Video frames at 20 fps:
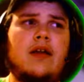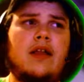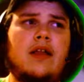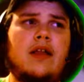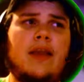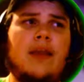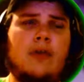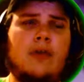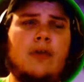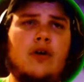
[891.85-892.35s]

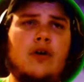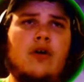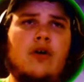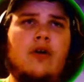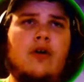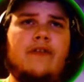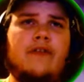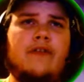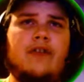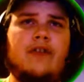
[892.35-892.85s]
Tapu Koko
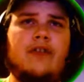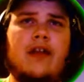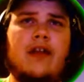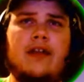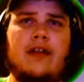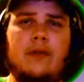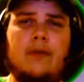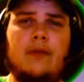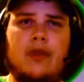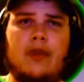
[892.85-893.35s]
if it's not a
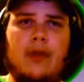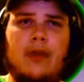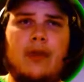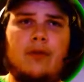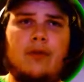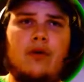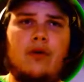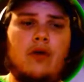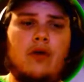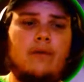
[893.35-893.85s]
timid Tapu
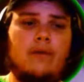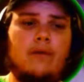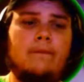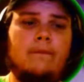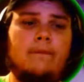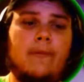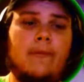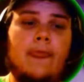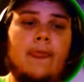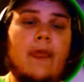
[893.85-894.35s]
Koko.
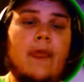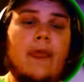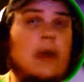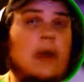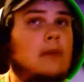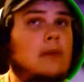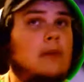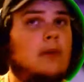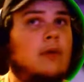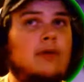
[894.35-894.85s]

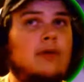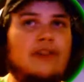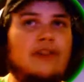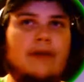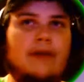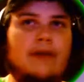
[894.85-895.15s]
But we'll see.